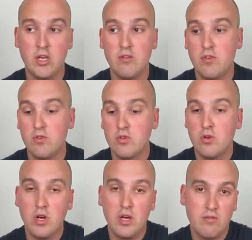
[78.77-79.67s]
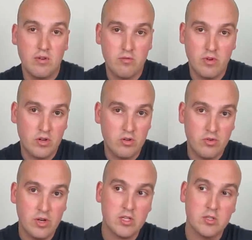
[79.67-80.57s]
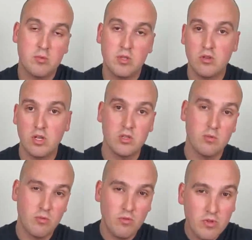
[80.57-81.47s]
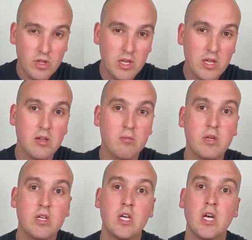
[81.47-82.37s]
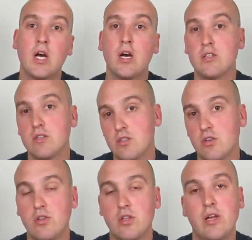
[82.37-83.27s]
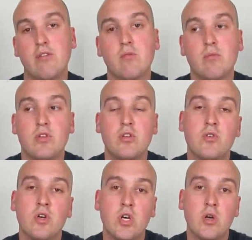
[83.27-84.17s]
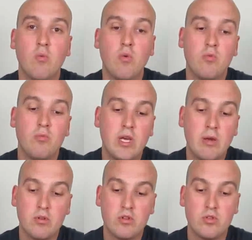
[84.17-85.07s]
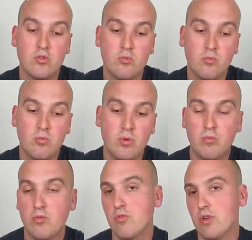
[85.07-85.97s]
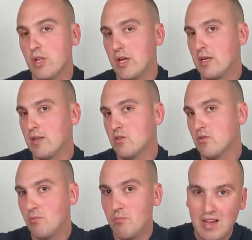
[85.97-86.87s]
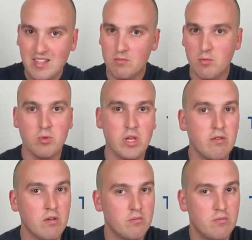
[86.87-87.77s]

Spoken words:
If you don't have a very good reaction speed, you can improve it a little bit until a certain level, but you won't be able to improve it like into a maximum level.